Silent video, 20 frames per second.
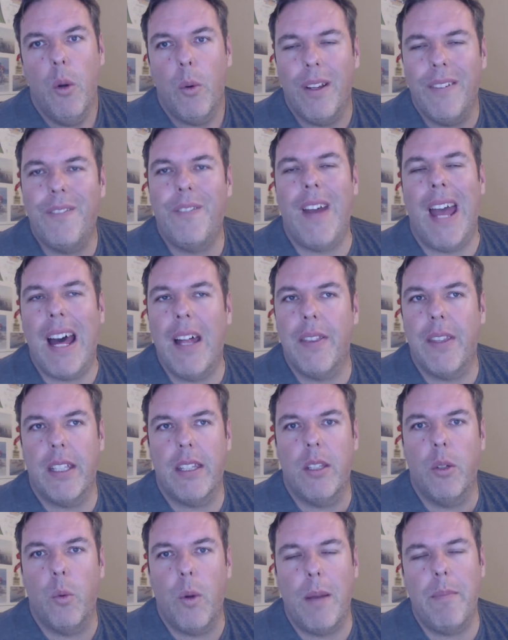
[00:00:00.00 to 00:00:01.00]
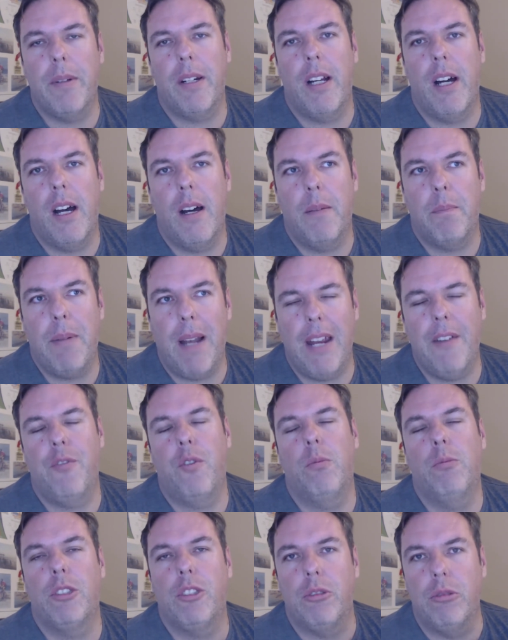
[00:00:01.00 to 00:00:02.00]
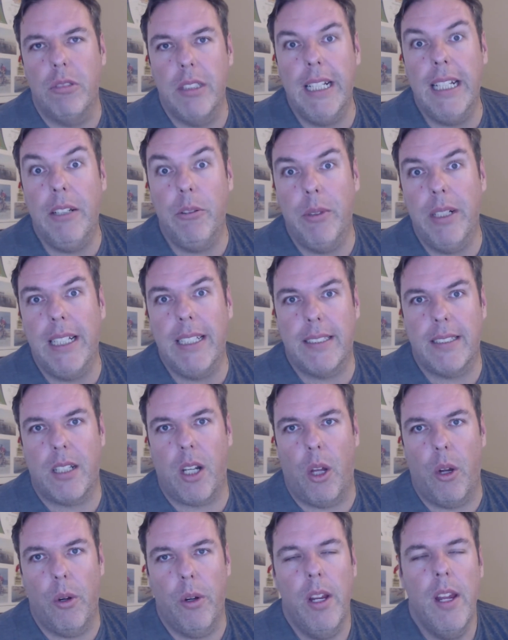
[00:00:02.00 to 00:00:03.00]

we found that the webinar platform was really, really slow.